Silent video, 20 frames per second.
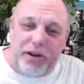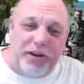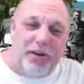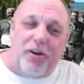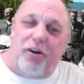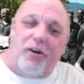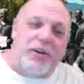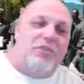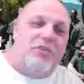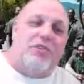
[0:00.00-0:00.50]
And
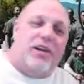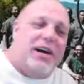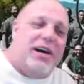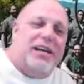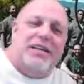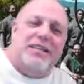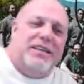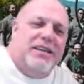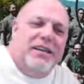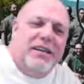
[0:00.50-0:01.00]
all you
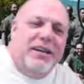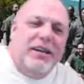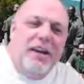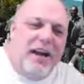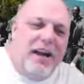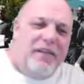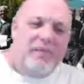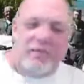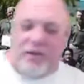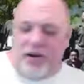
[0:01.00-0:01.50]
guys
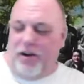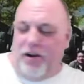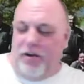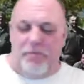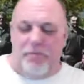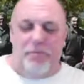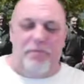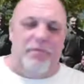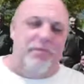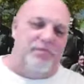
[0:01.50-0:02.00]
have been
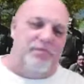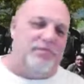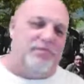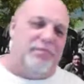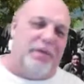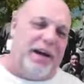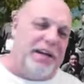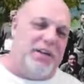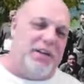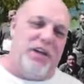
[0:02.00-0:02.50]
on
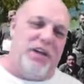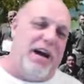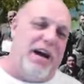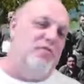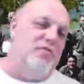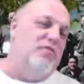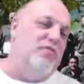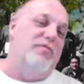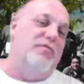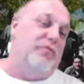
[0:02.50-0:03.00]
my chat
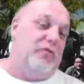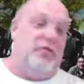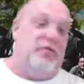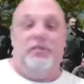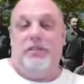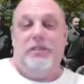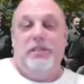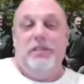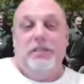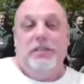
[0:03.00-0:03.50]
room for
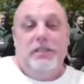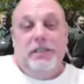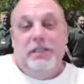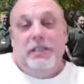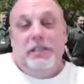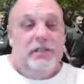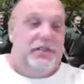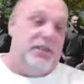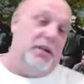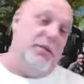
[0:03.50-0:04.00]

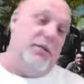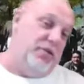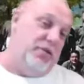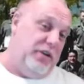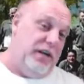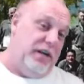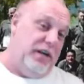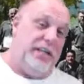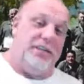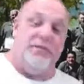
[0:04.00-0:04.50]
some
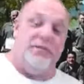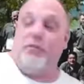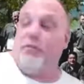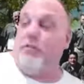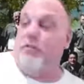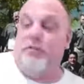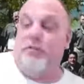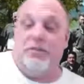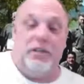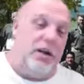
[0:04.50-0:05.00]
of you guys
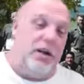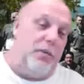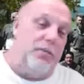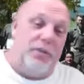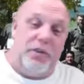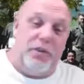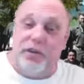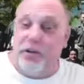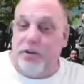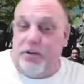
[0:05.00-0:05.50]
for a
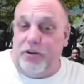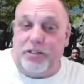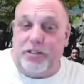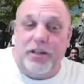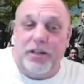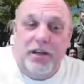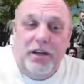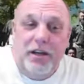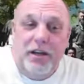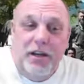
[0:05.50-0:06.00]
couple of
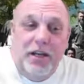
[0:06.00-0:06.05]
years.